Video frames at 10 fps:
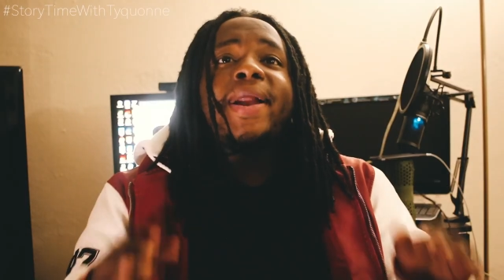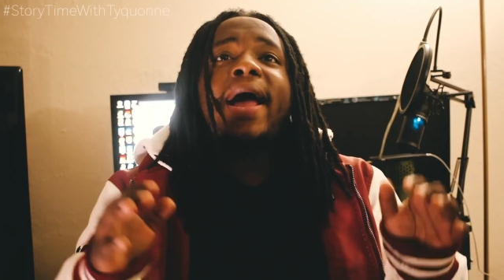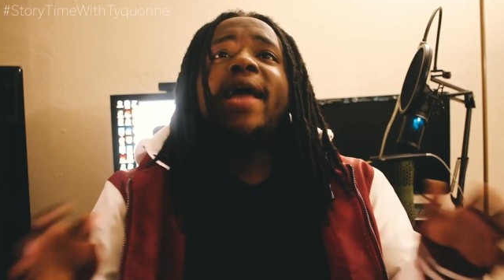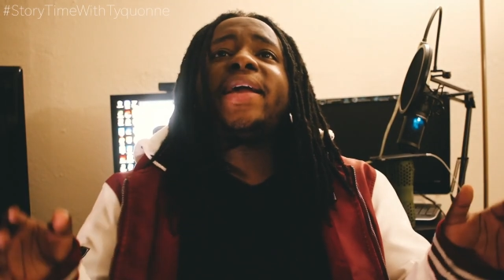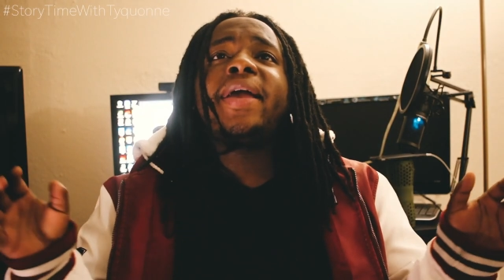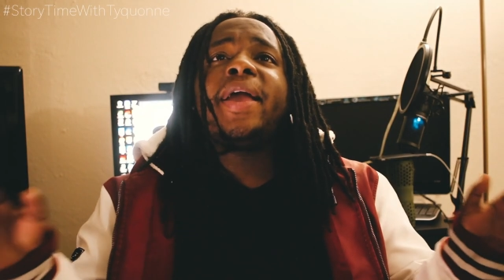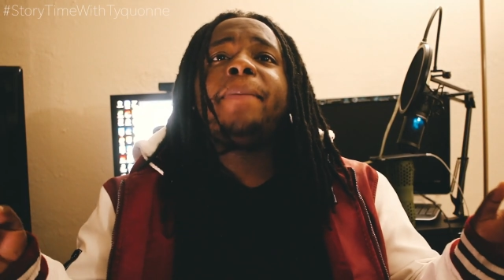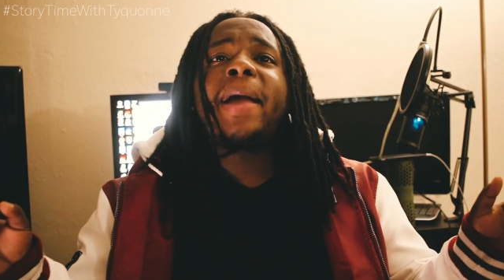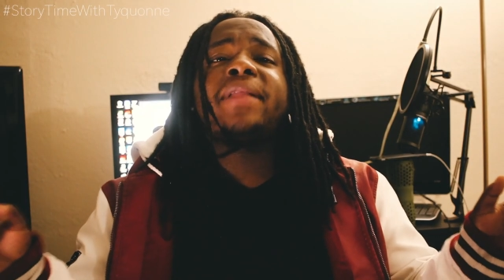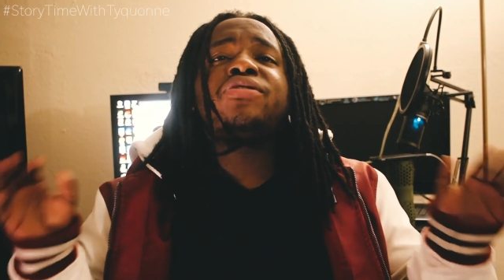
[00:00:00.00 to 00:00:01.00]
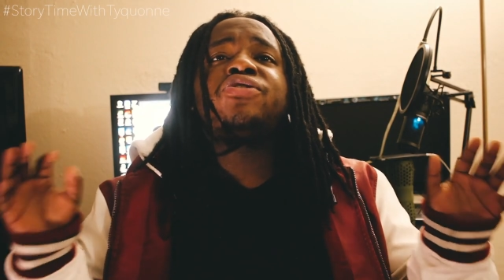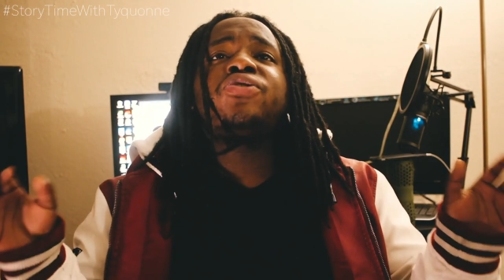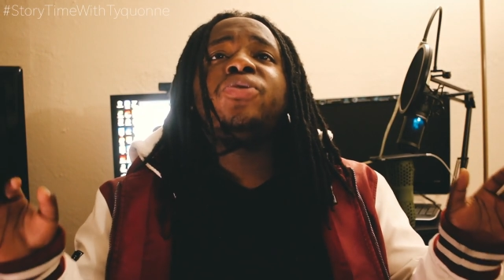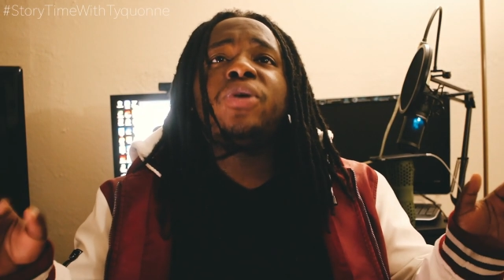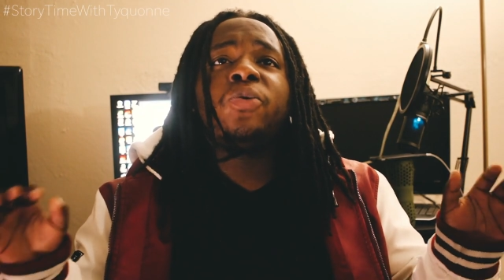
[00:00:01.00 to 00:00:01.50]
I came back to
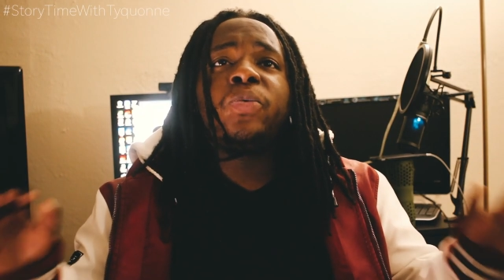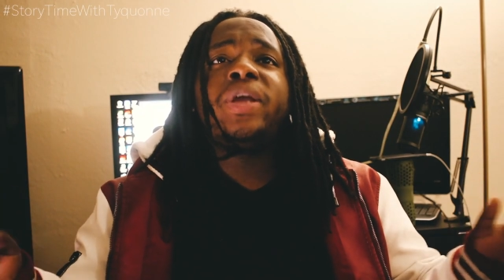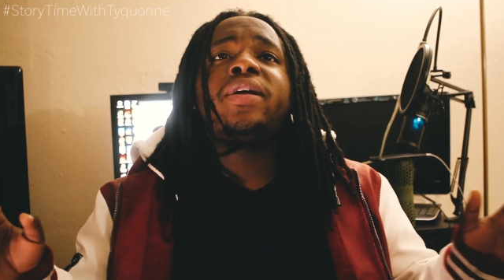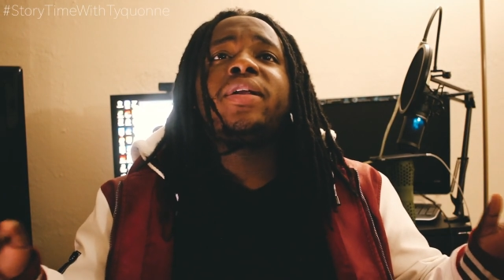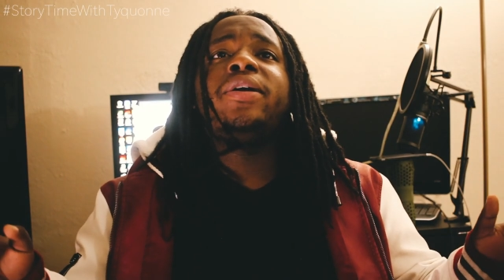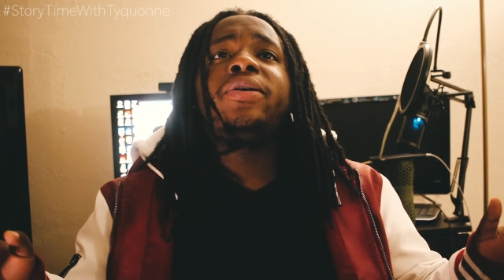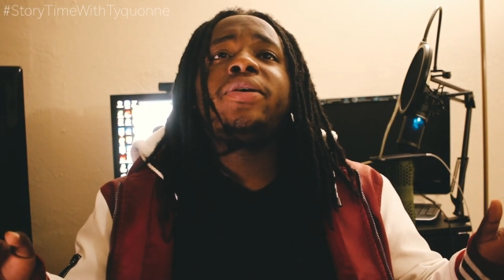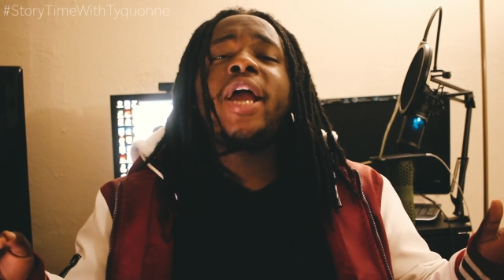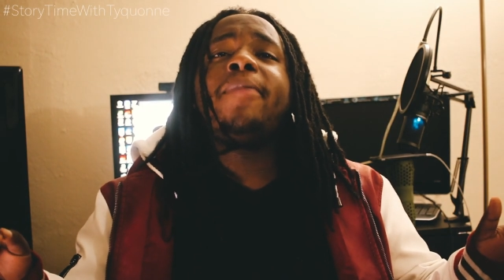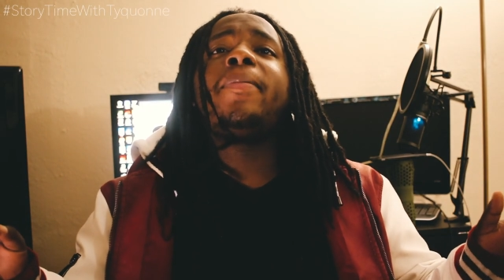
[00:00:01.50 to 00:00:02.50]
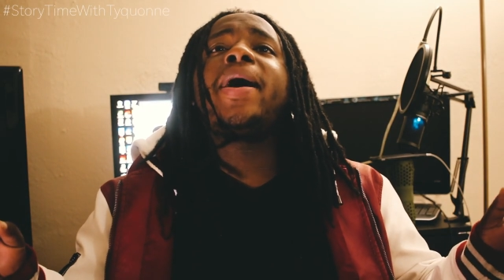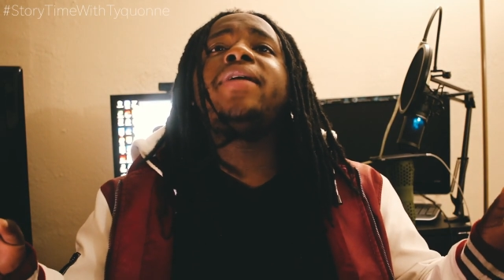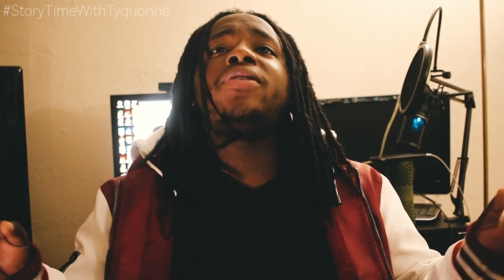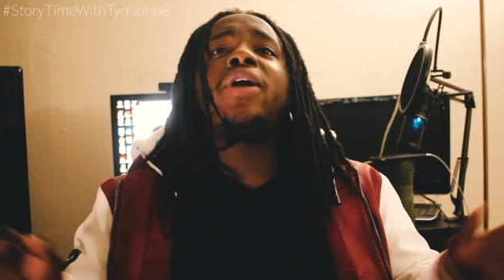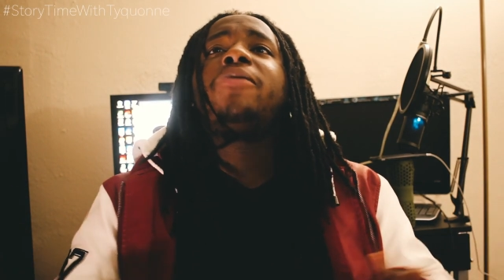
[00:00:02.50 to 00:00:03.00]
school a week later, everybody
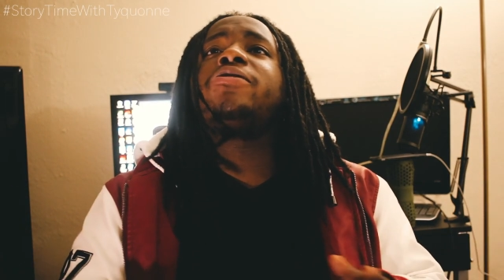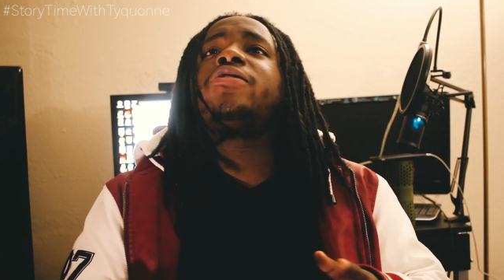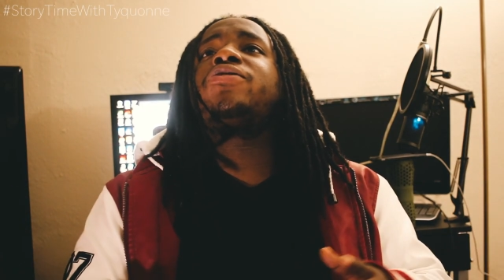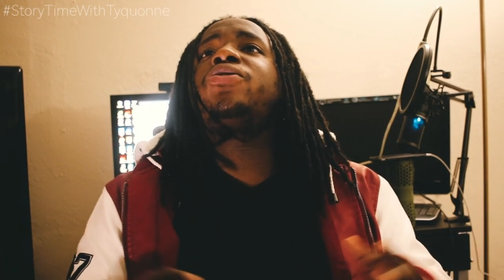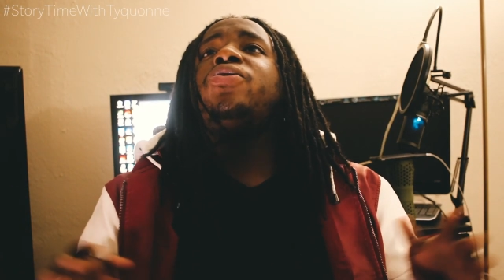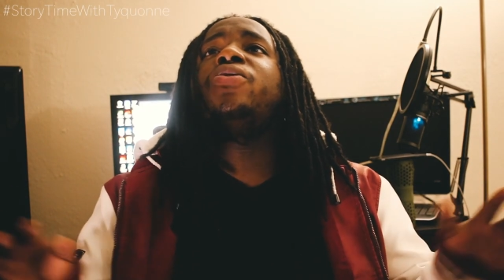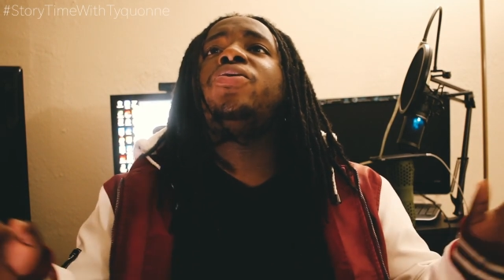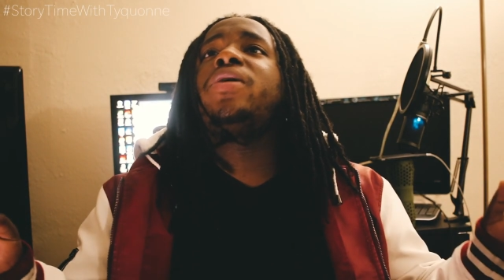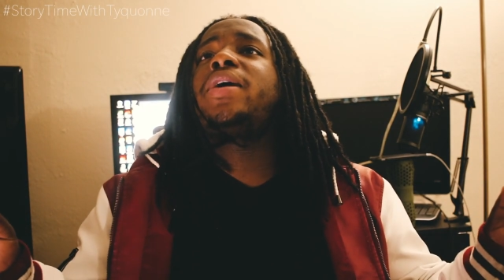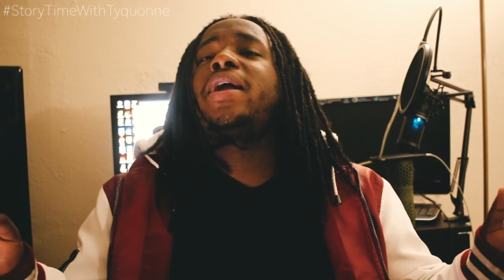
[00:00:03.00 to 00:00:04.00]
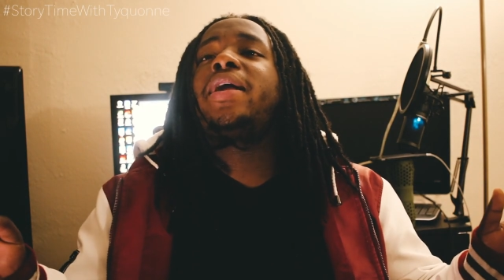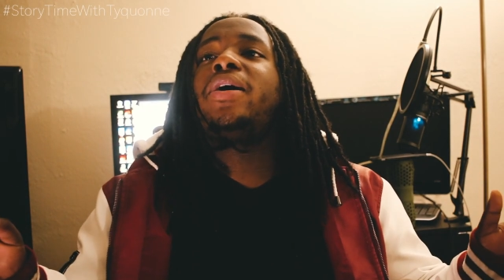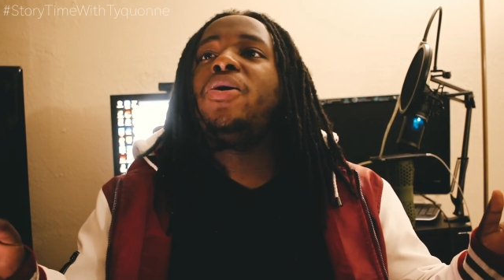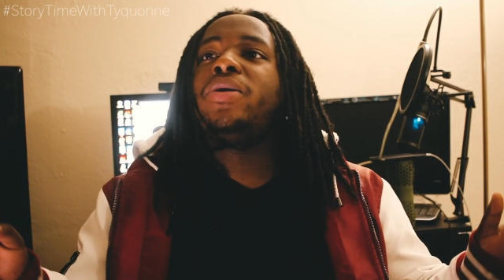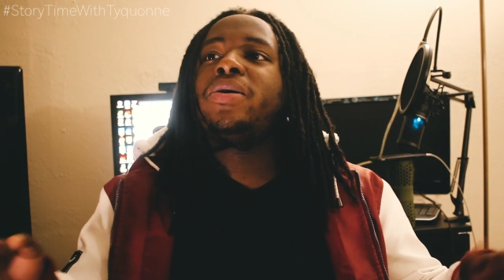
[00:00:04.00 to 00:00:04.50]
thought I was this cool guy. Like,
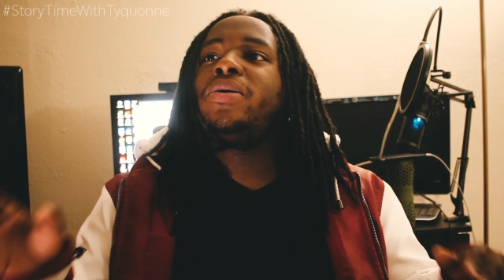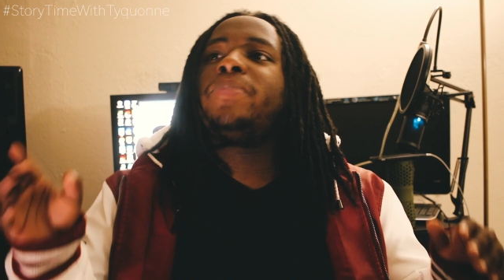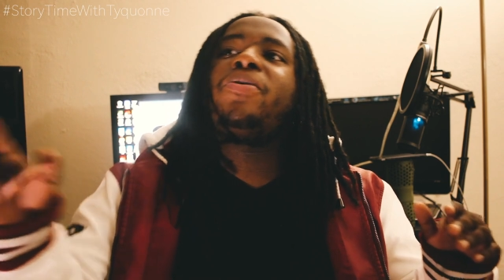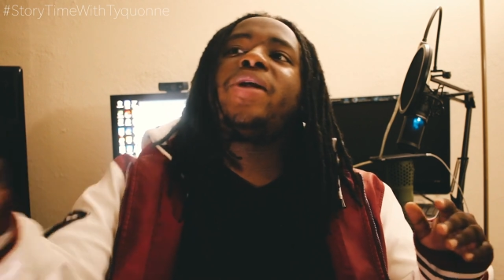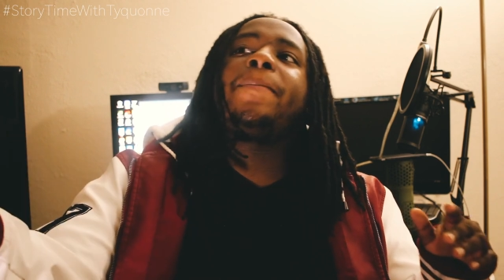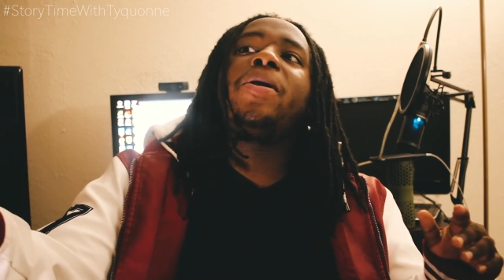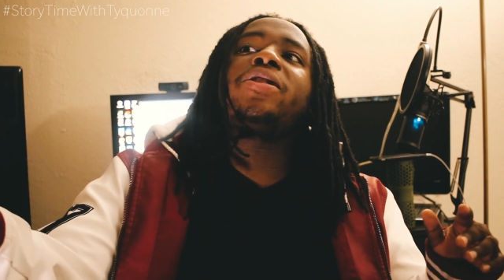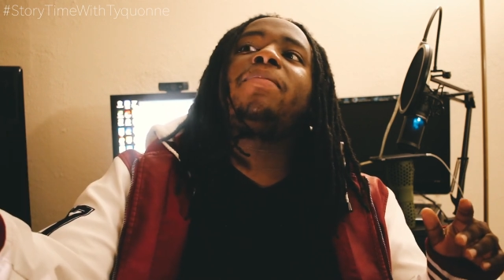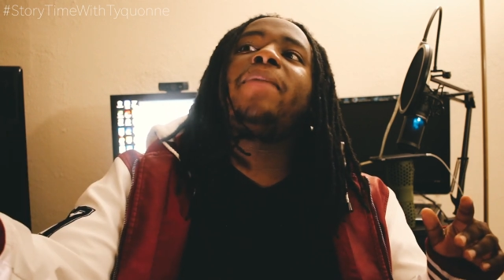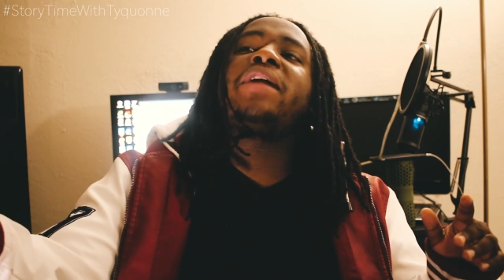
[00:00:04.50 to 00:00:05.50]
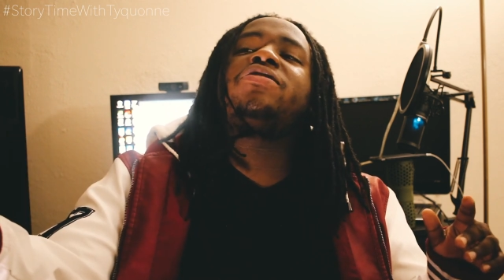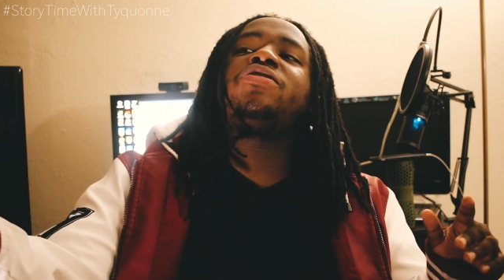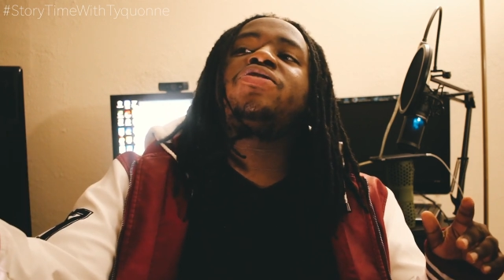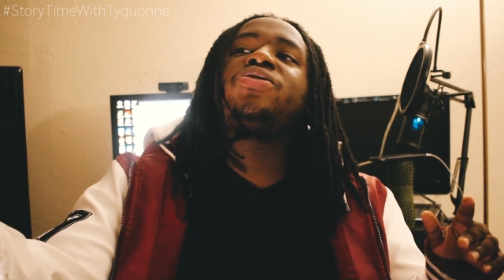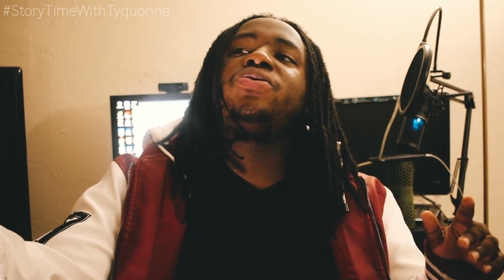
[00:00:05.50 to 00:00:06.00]
oh, they got the boy that bought the mattress to
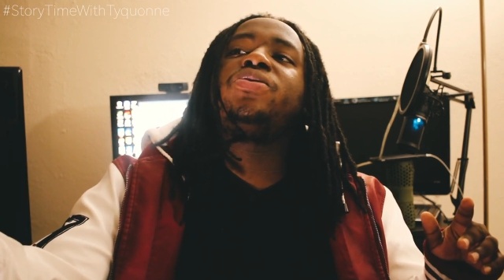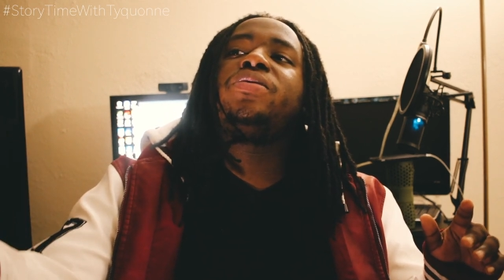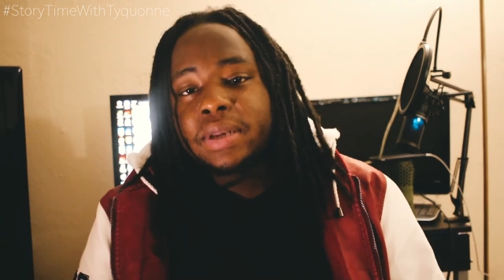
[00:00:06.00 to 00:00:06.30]
school.